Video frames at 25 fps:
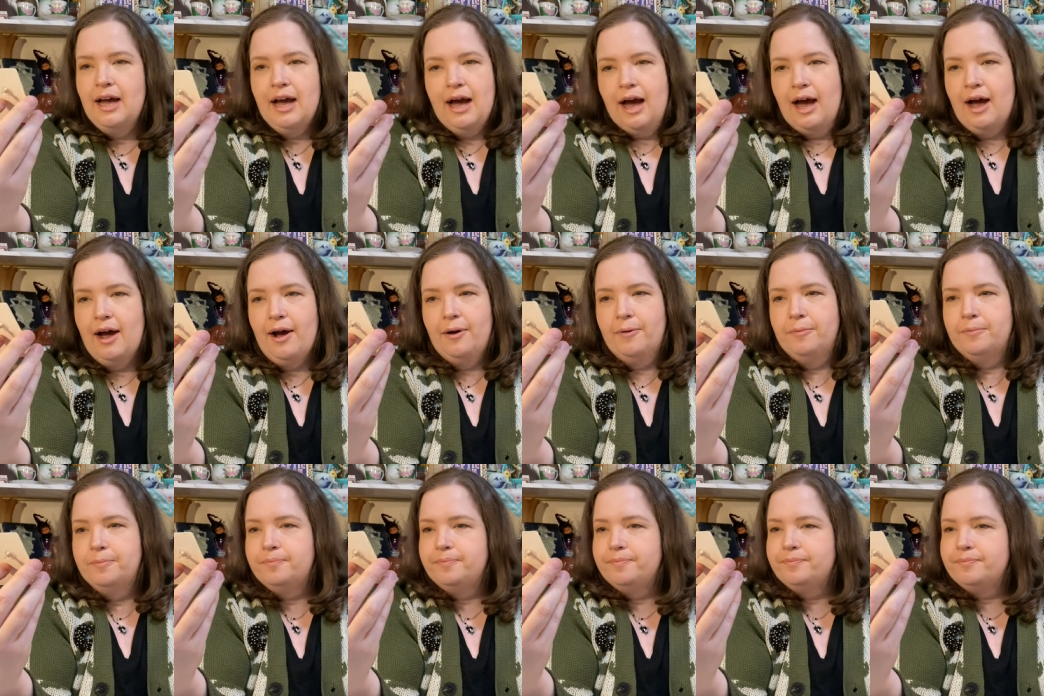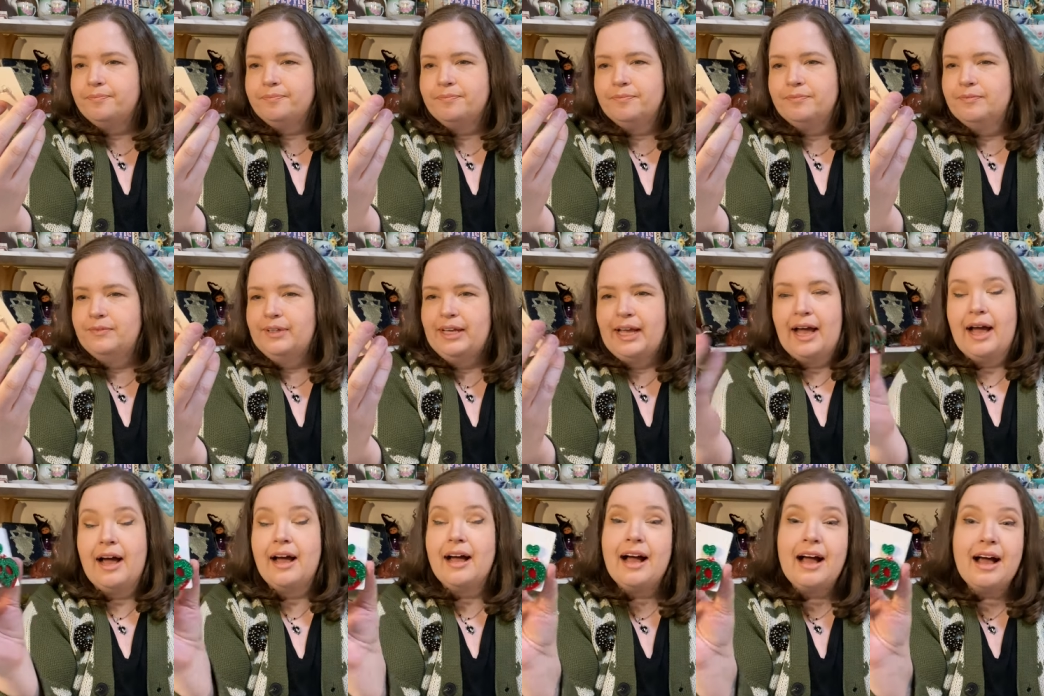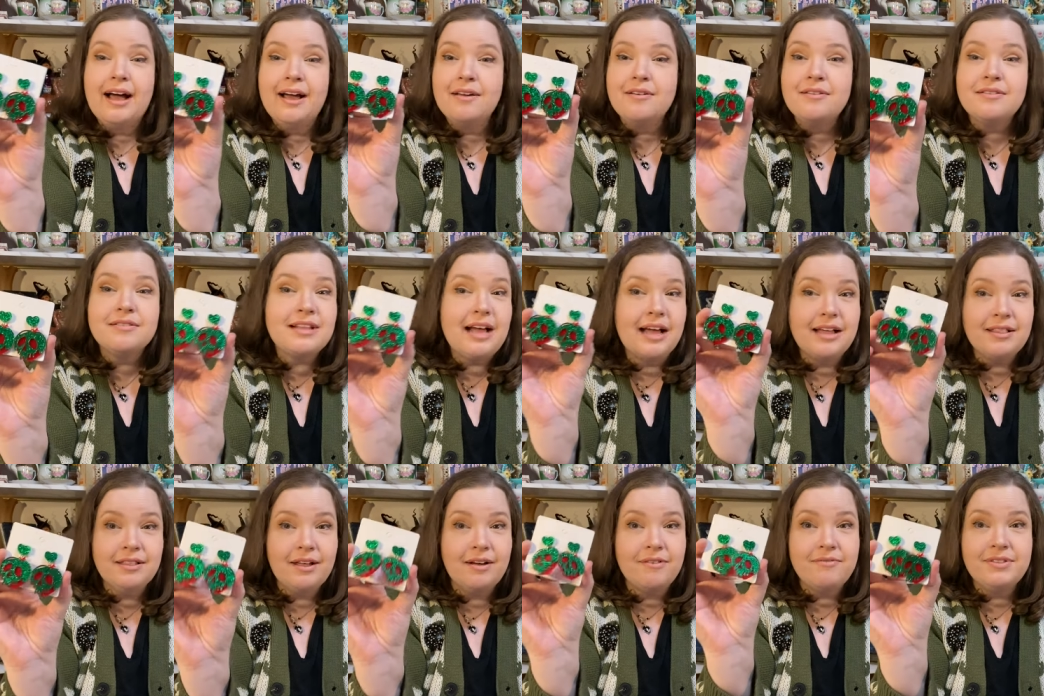Um, yeah, I, I
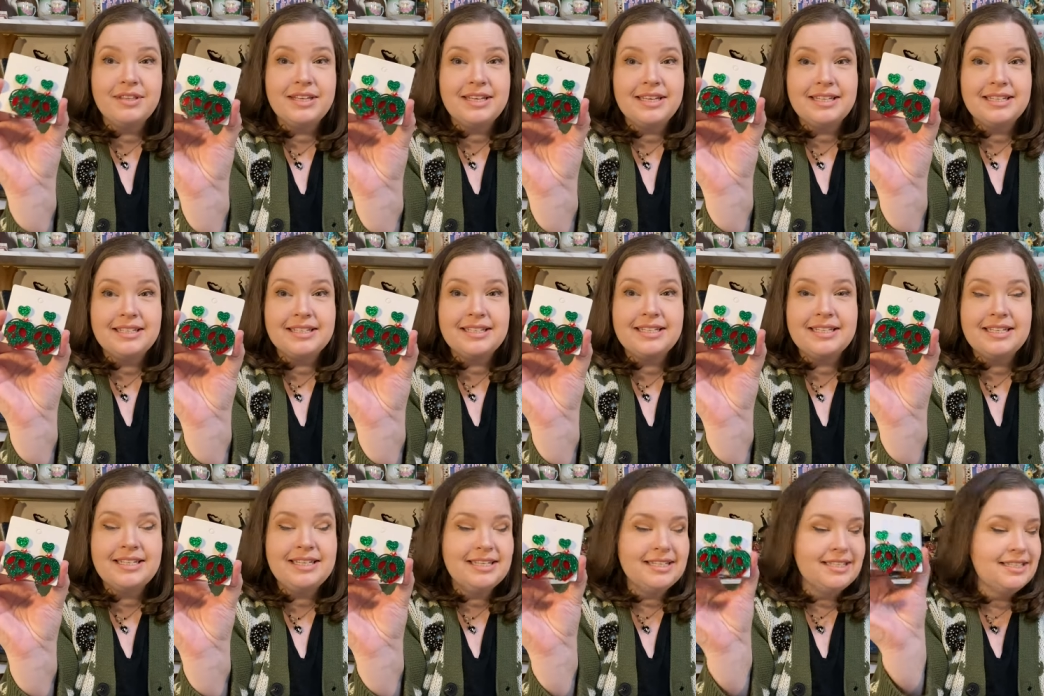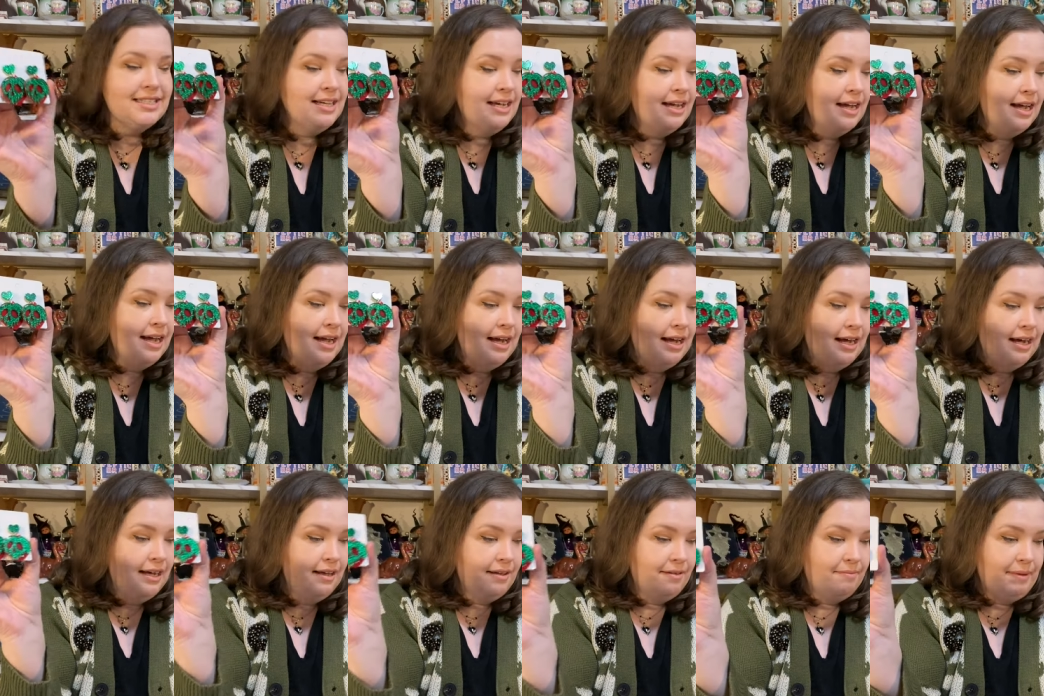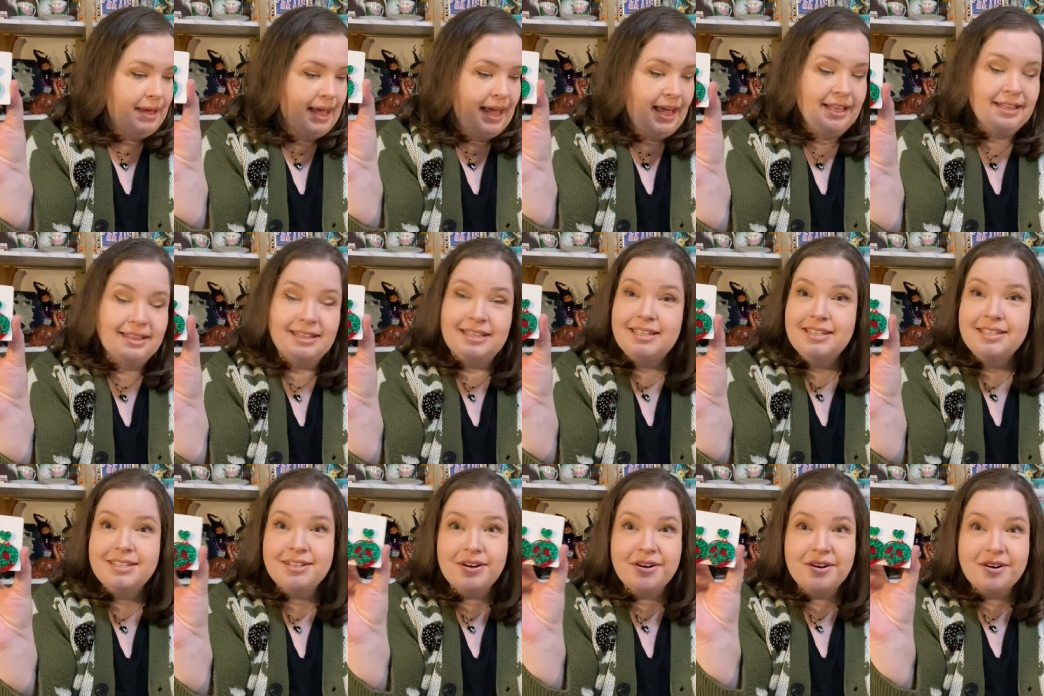love these. These, man,
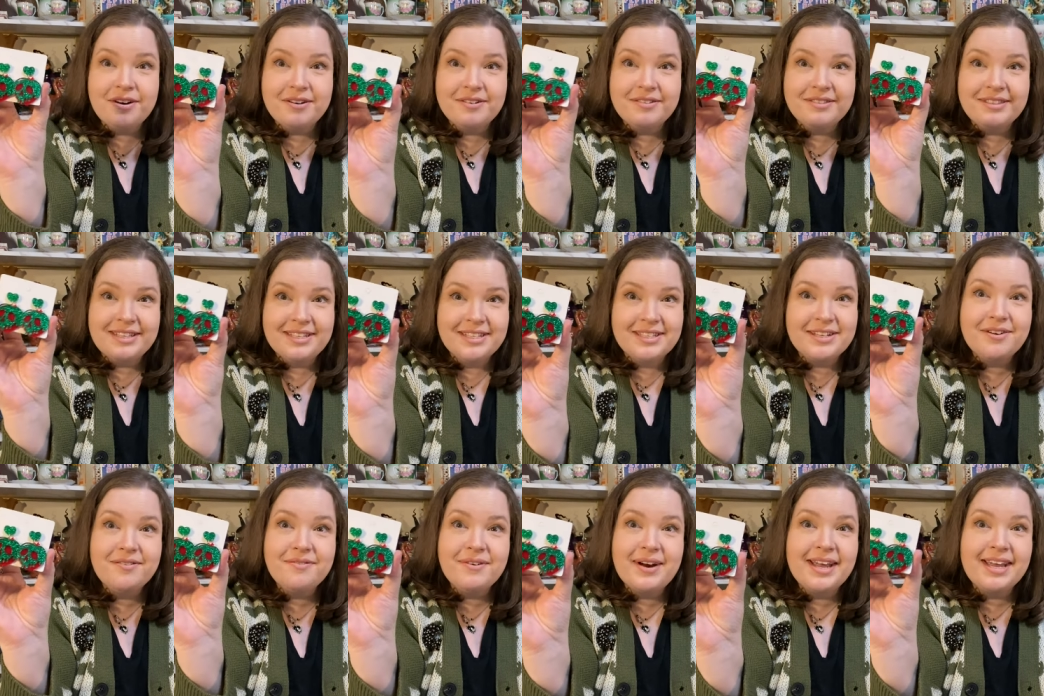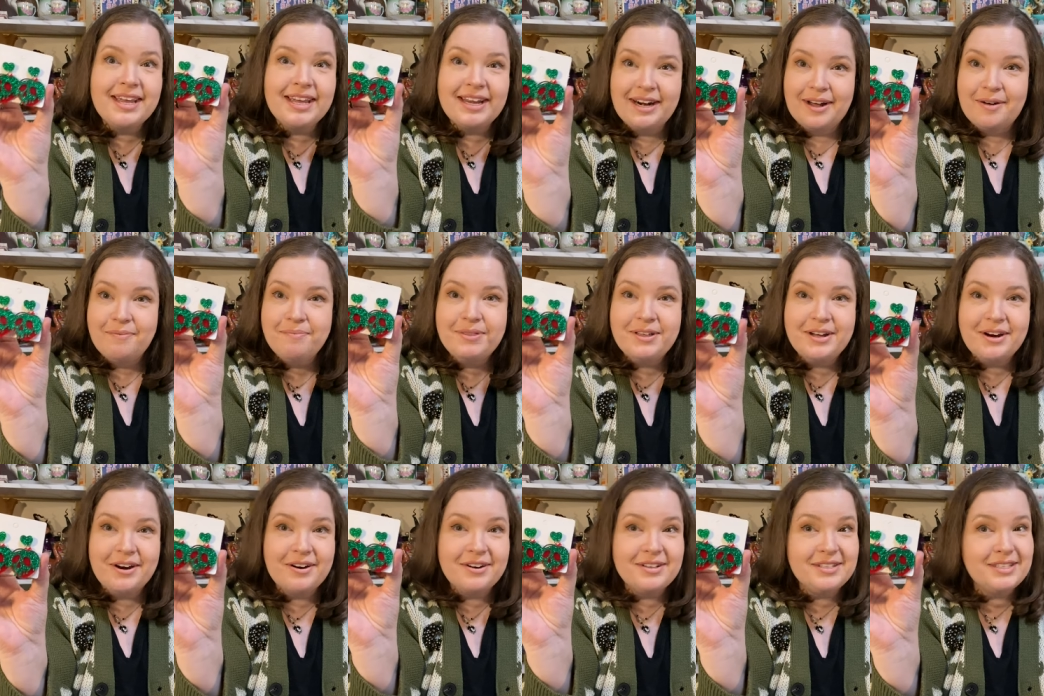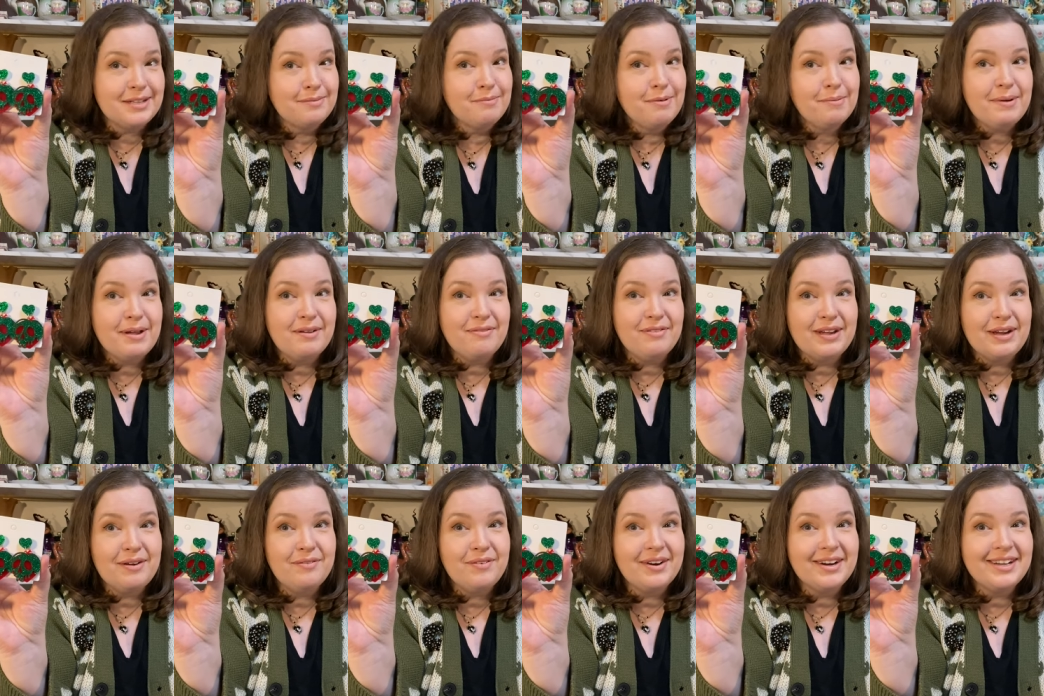these are, these are ranking up there in some of my
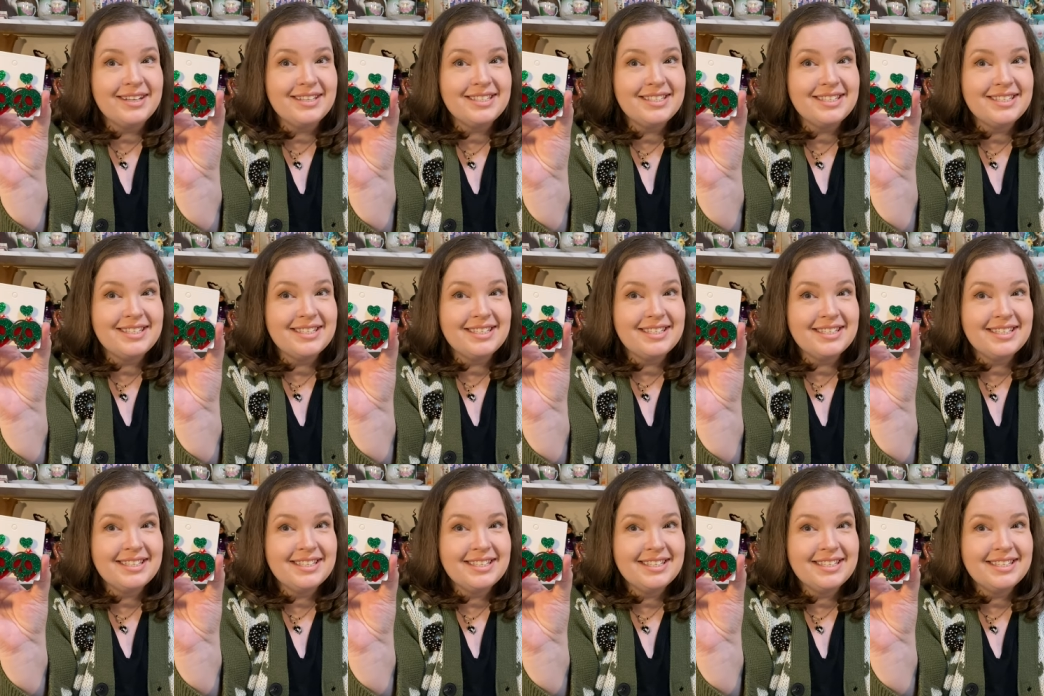favorites.